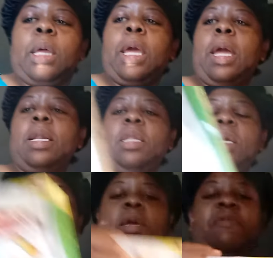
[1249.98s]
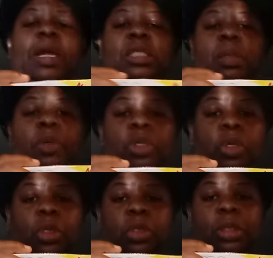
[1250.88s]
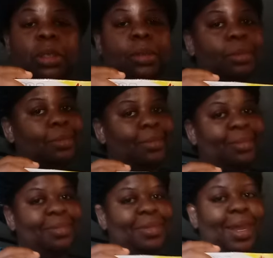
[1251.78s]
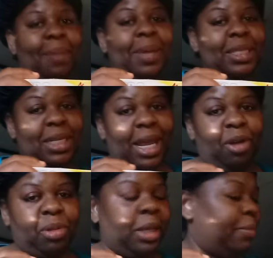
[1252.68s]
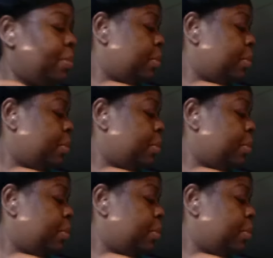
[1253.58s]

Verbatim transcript: And the vegetable noodles. That makes it healthy